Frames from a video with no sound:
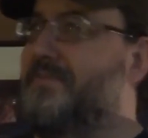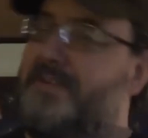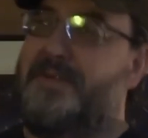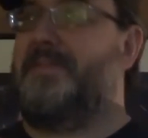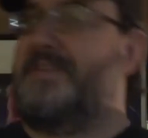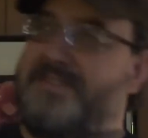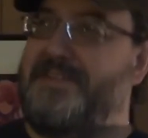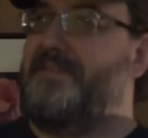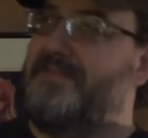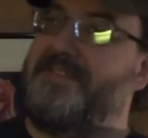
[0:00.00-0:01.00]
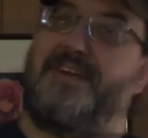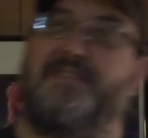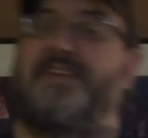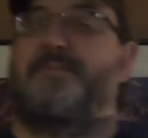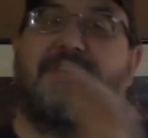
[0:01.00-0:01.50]
the one that plays the devil's
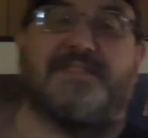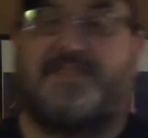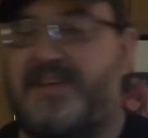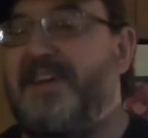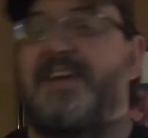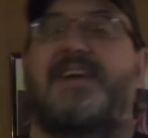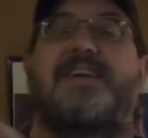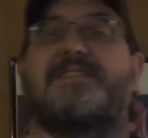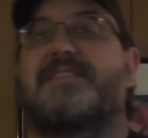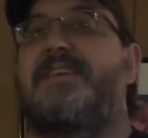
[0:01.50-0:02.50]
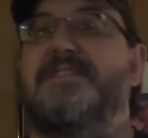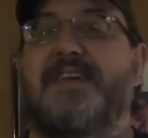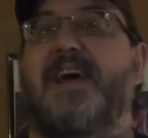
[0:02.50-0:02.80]
advocate, but he's the